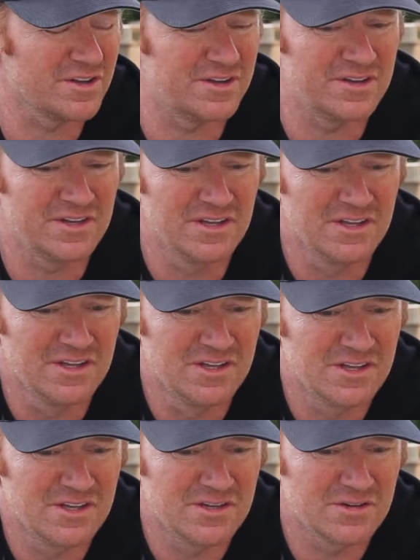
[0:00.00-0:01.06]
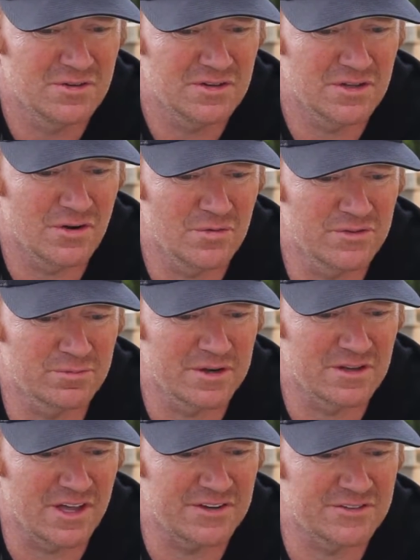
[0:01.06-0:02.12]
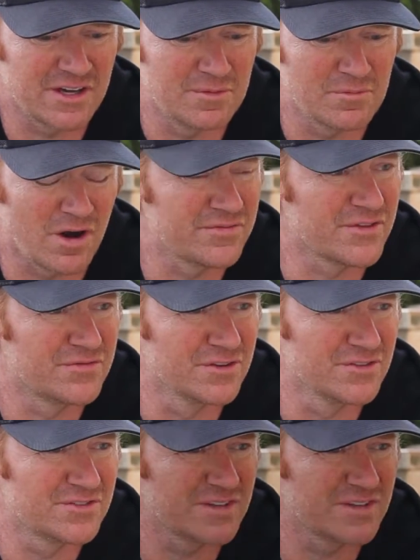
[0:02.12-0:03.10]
and you know, we spend a lot of time off the field